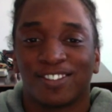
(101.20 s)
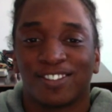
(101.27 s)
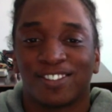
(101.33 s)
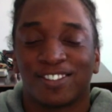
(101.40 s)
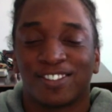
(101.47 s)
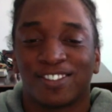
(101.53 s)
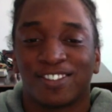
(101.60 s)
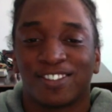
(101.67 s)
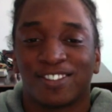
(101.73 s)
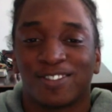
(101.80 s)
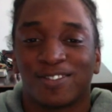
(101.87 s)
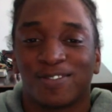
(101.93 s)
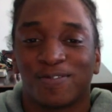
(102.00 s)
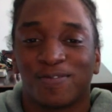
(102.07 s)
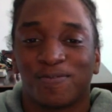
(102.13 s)

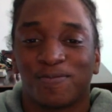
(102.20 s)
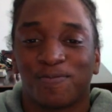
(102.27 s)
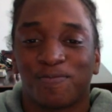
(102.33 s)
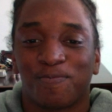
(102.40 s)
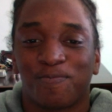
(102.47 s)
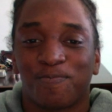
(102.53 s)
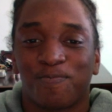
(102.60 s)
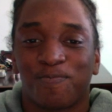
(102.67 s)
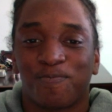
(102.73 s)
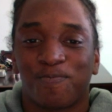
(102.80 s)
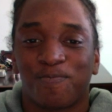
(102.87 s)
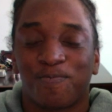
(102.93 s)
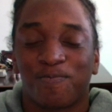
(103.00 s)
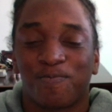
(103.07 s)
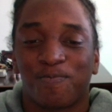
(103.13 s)

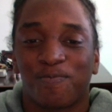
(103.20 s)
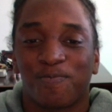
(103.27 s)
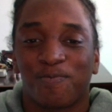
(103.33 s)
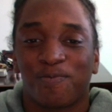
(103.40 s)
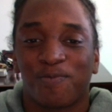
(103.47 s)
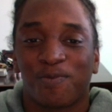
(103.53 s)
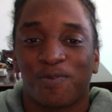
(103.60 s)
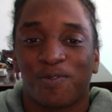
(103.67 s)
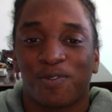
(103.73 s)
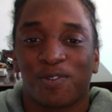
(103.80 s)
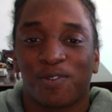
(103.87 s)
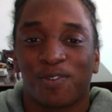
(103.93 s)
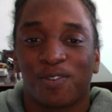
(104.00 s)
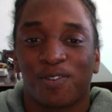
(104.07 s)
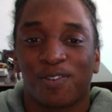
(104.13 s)

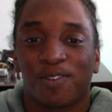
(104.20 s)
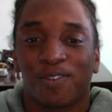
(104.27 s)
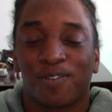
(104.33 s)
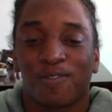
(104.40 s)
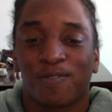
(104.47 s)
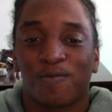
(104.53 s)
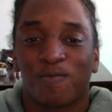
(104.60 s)
No words are spoken by the person on screen.